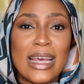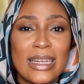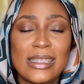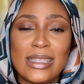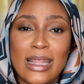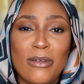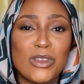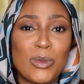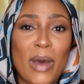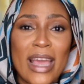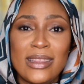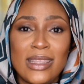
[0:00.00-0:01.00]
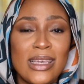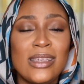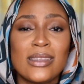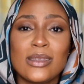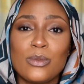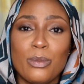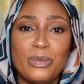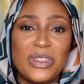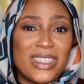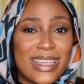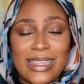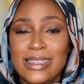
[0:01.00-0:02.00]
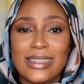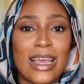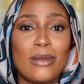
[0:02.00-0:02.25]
that is left by these zits